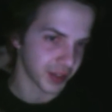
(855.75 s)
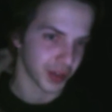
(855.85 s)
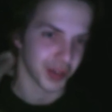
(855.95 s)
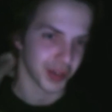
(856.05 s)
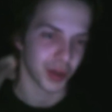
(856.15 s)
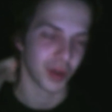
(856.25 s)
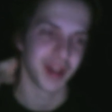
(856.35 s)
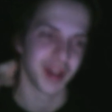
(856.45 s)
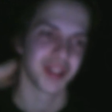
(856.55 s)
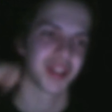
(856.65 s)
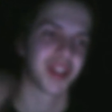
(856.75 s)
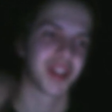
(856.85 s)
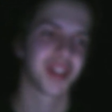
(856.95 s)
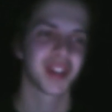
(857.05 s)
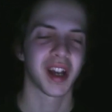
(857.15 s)
for the story and
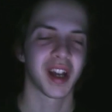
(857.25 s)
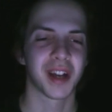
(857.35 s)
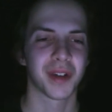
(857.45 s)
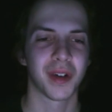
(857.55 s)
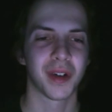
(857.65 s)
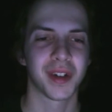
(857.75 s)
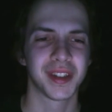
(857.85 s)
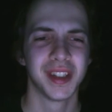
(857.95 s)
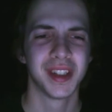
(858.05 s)
such. I don't know, and it,